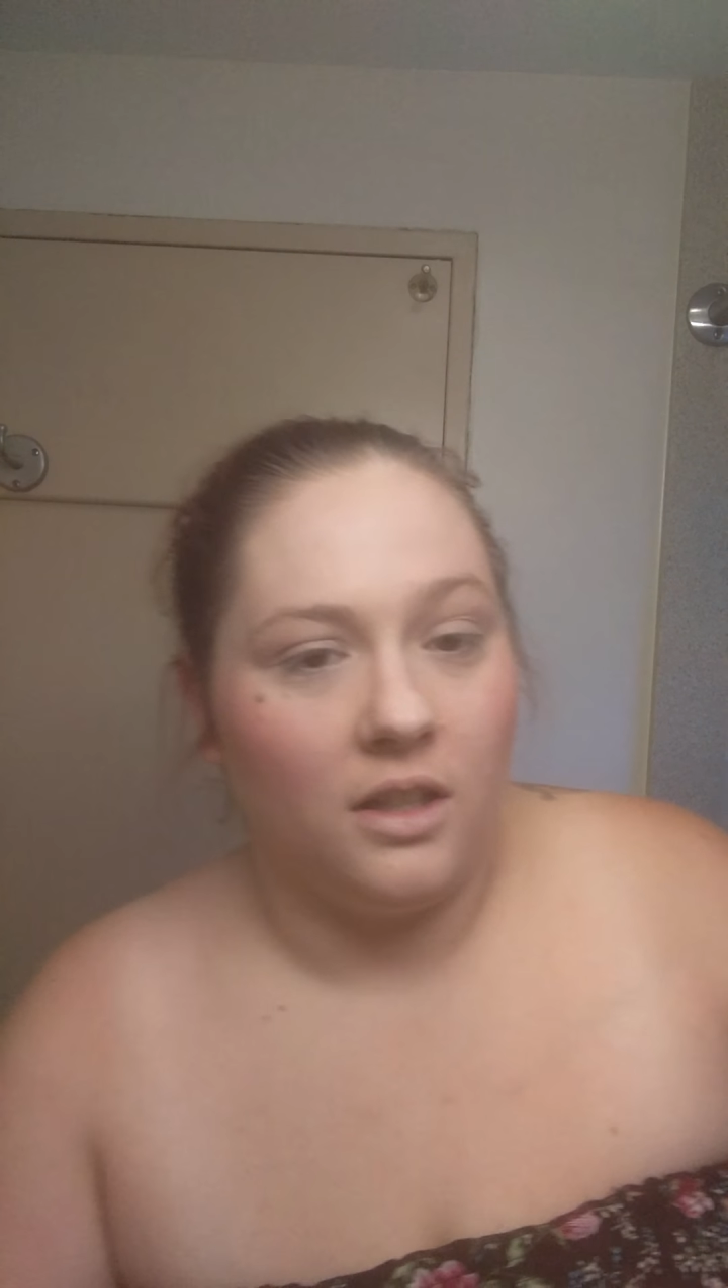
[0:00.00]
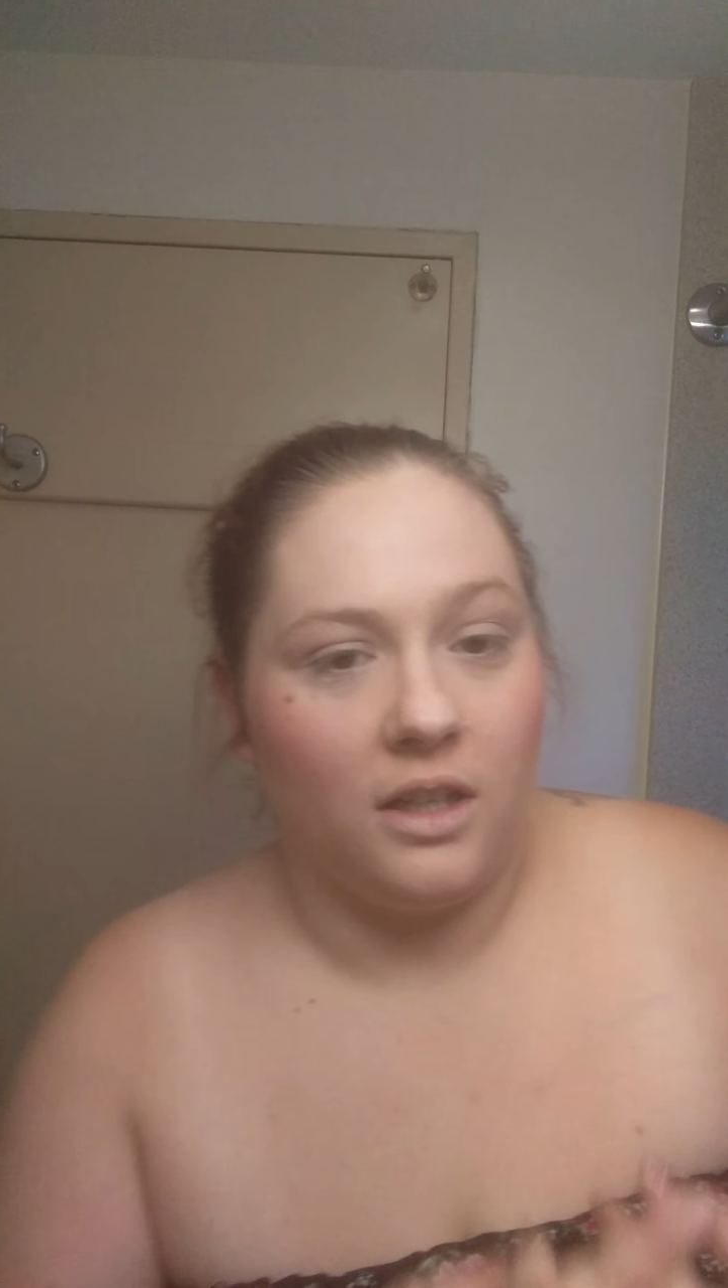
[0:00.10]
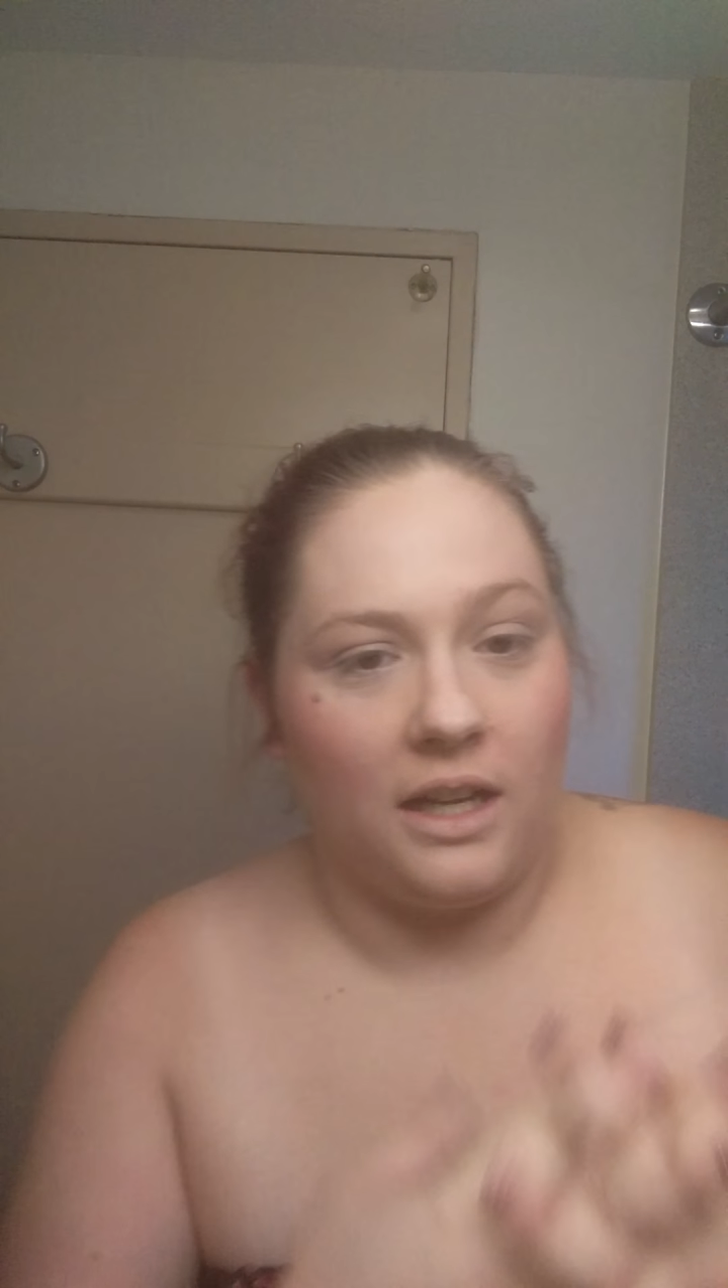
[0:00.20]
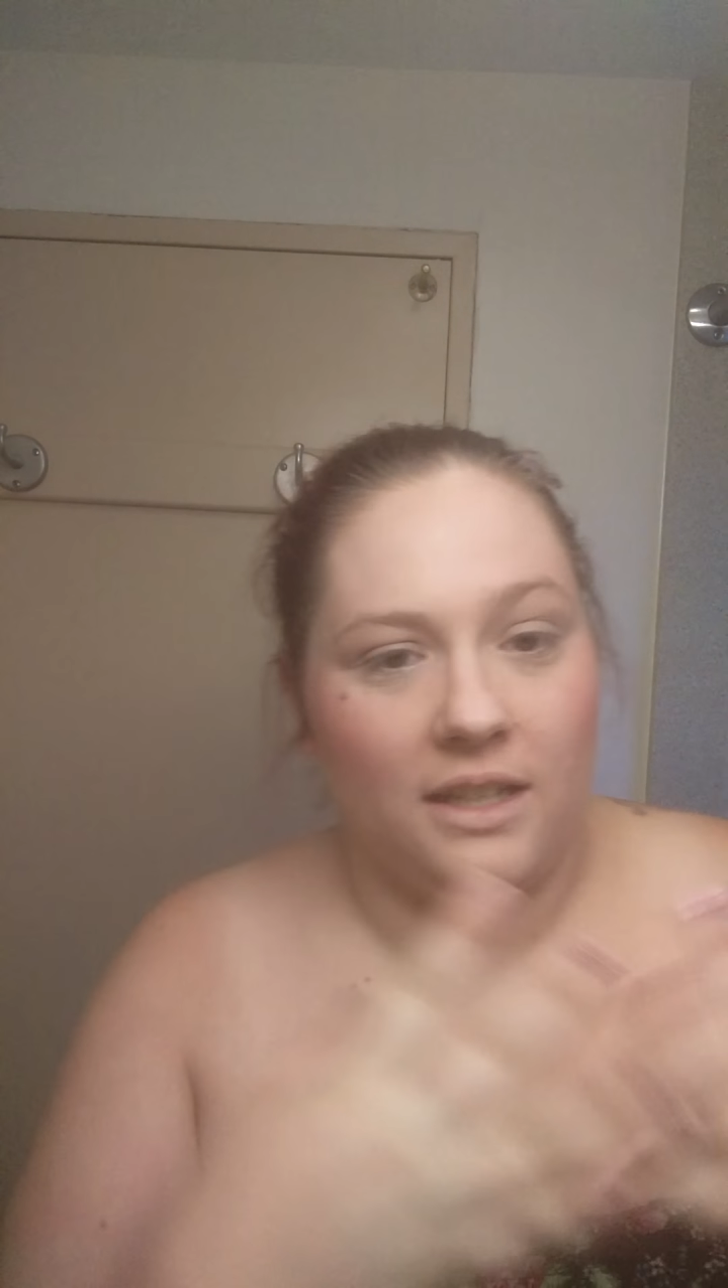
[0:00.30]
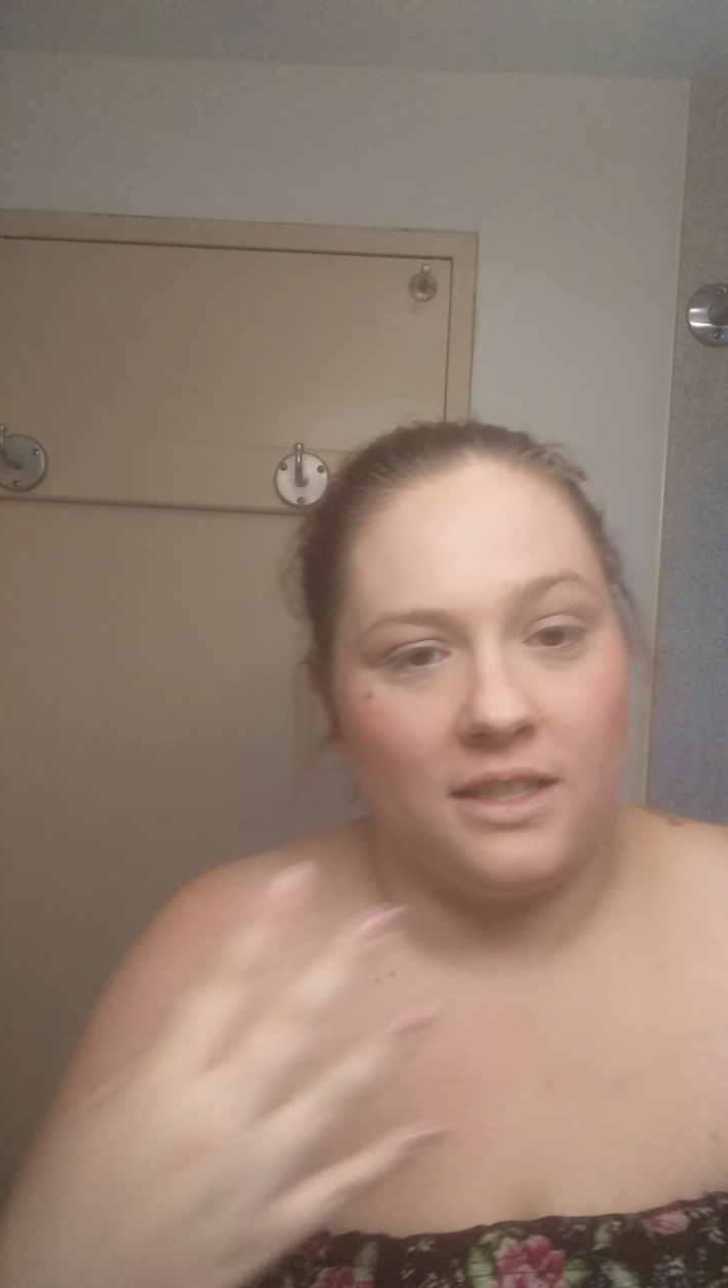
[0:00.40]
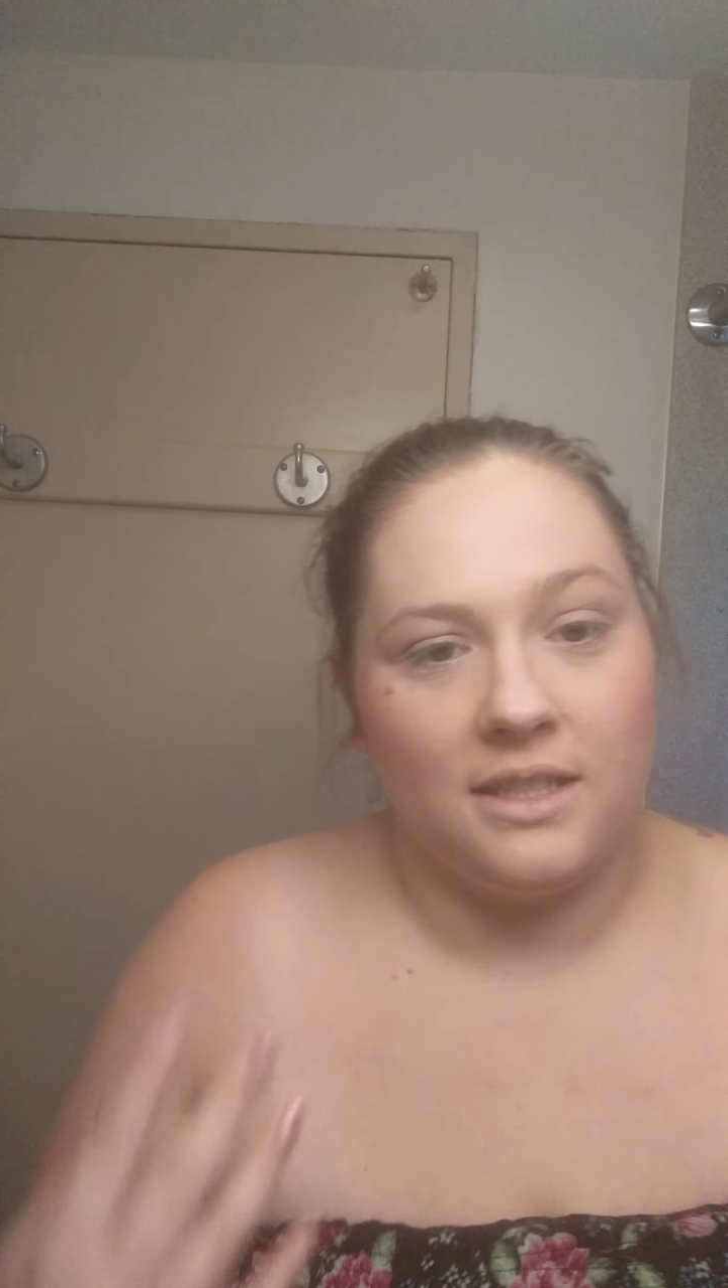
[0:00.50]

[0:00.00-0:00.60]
kind of